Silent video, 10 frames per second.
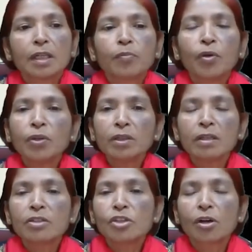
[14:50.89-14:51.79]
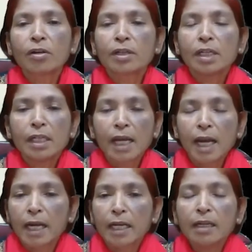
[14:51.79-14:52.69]
both in short run
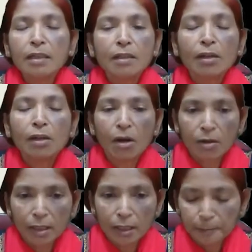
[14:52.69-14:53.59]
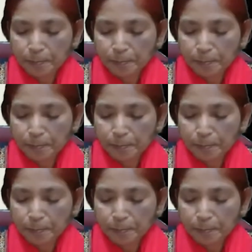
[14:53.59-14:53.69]
and in long run.